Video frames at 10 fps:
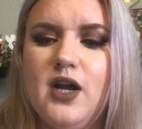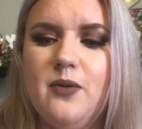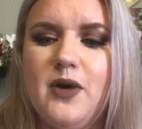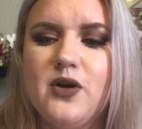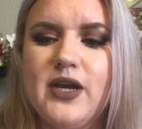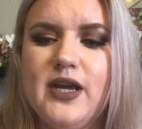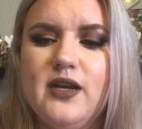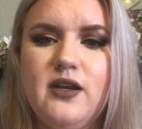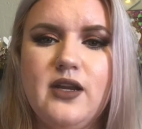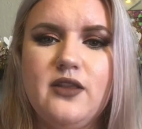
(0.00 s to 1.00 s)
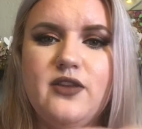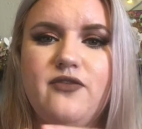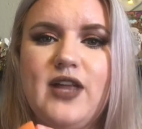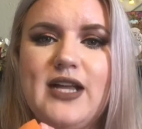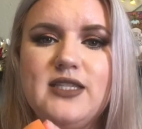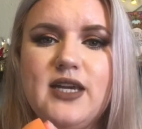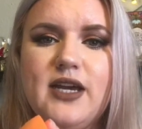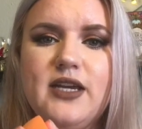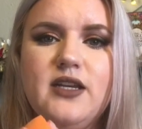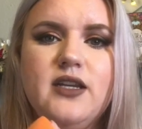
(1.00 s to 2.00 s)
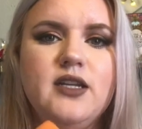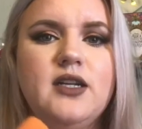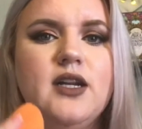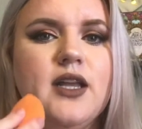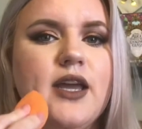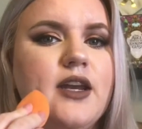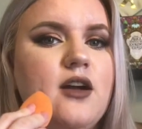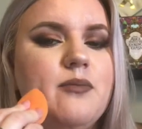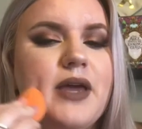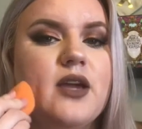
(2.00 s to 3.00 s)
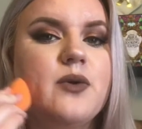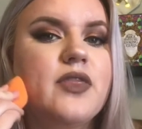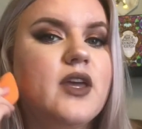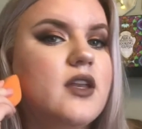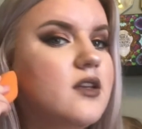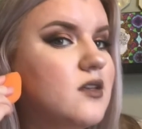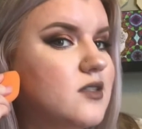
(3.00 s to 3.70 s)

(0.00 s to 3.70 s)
I'll get the flat side and I'll bake with it.